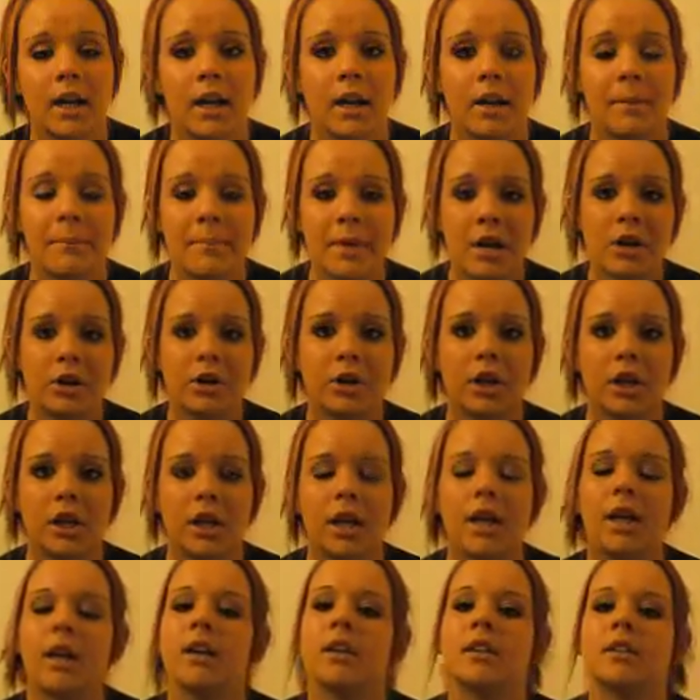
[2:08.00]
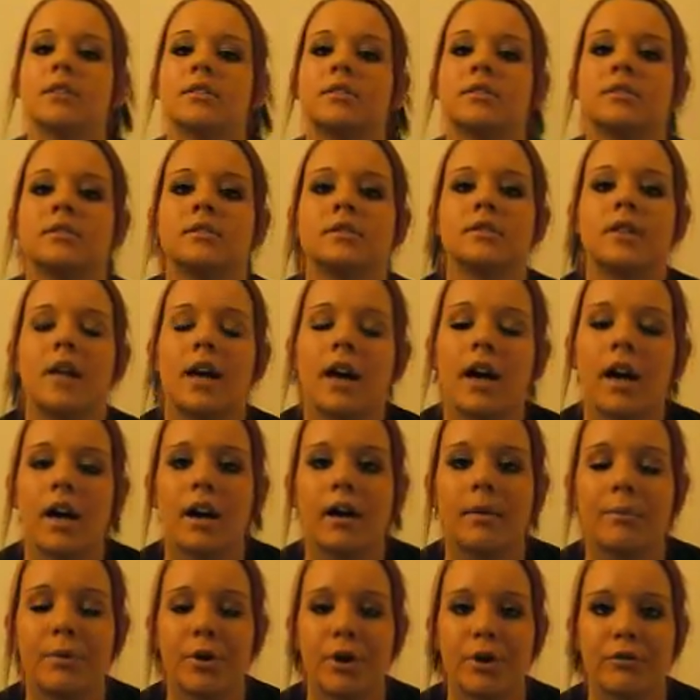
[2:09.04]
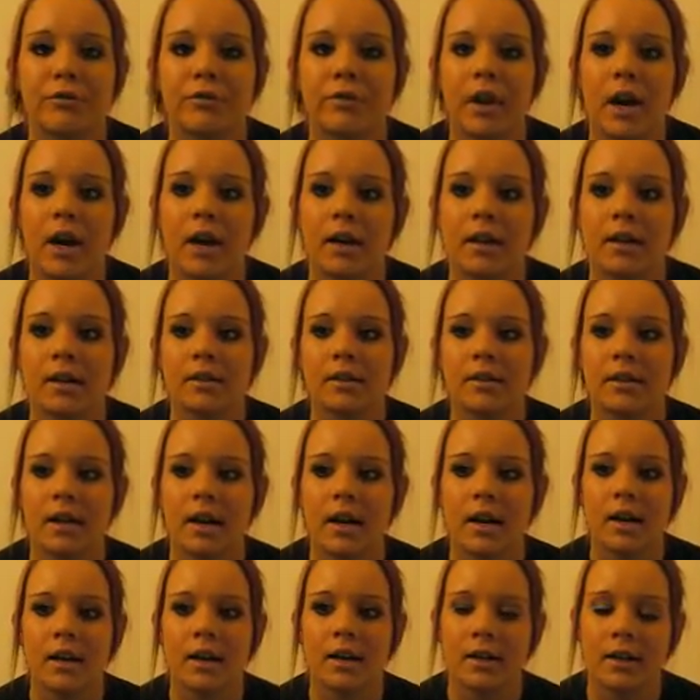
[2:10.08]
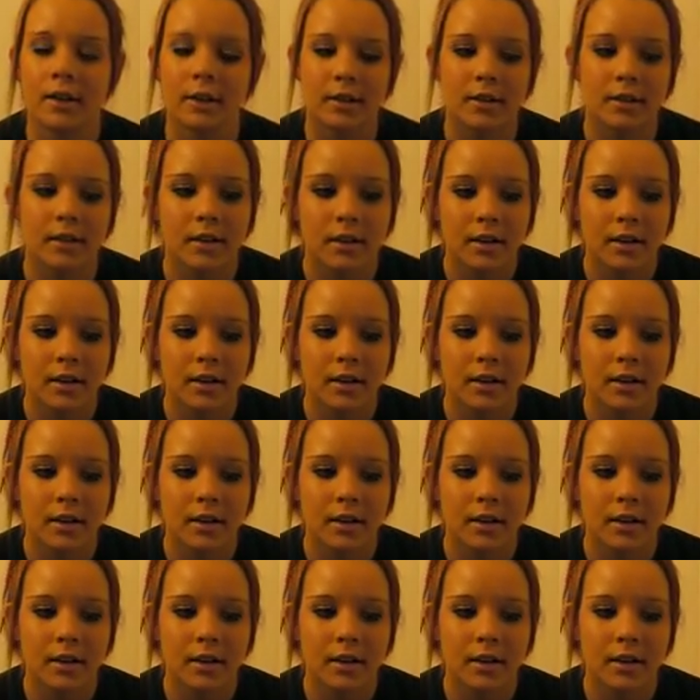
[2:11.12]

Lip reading: ended up marrying at a bonfire, and